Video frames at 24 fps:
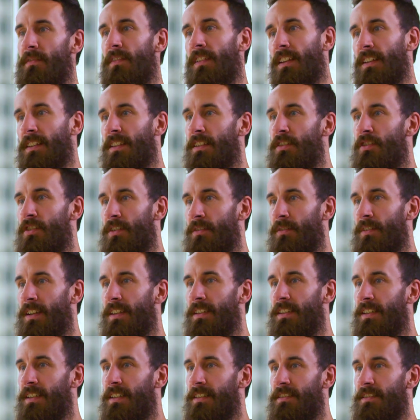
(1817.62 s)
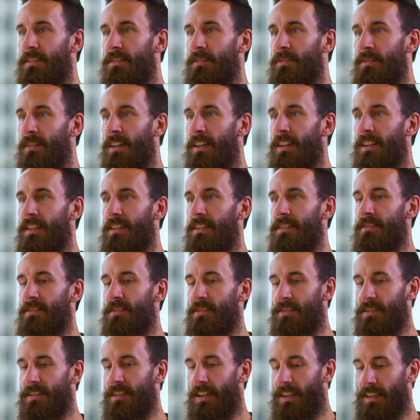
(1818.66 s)
of like the general idea too, right? It's
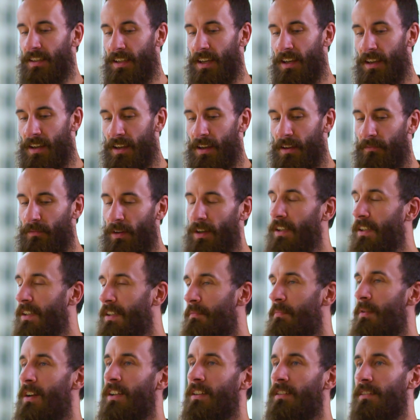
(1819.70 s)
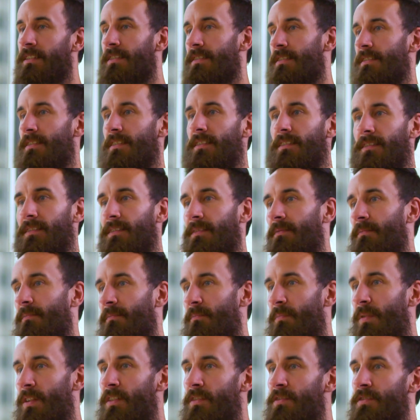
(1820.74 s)
just like finding the balance,
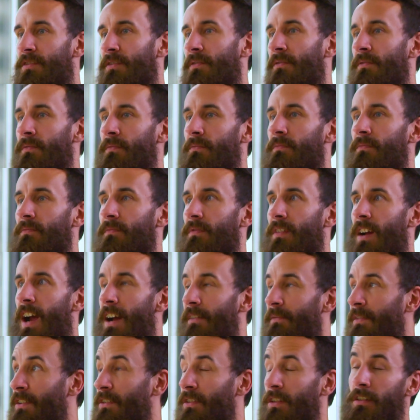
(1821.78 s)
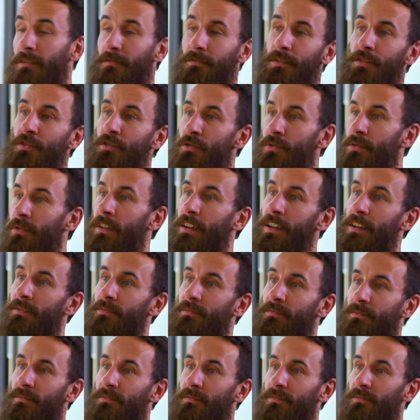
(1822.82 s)
but also having love and joy
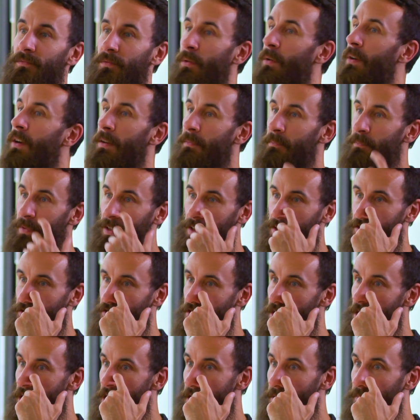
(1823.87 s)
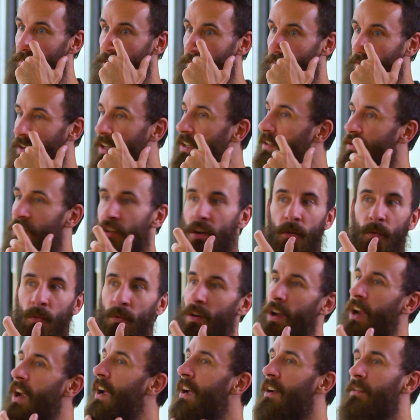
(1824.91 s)
for it. Because there's a lot of people that don't
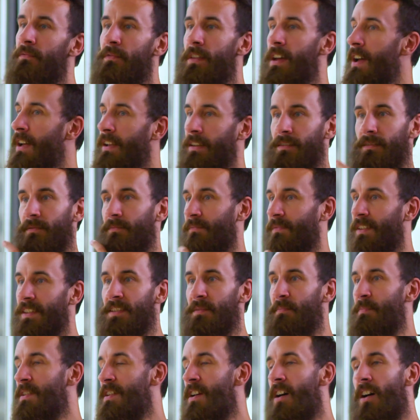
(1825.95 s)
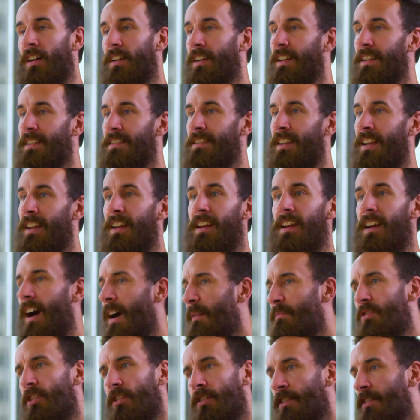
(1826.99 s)
have that. Let's be honest.
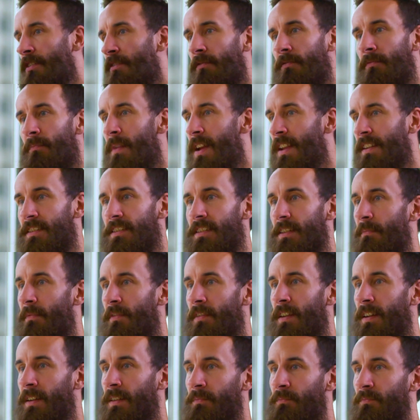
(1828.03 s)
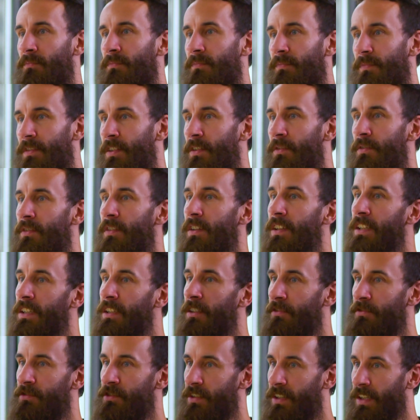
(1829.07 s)
I'm sure you've met some of them, you know, their
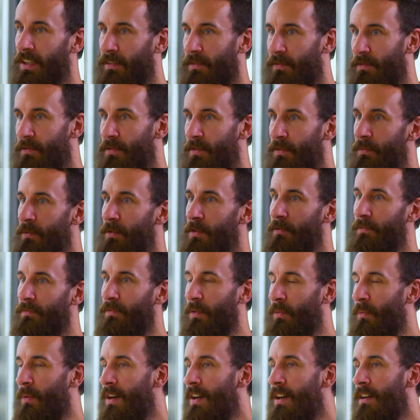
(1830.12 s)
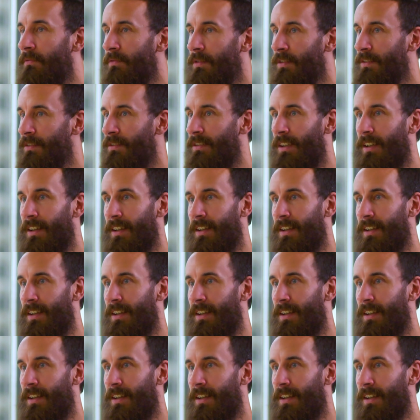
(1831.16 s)
egos are like through the roof or whatever.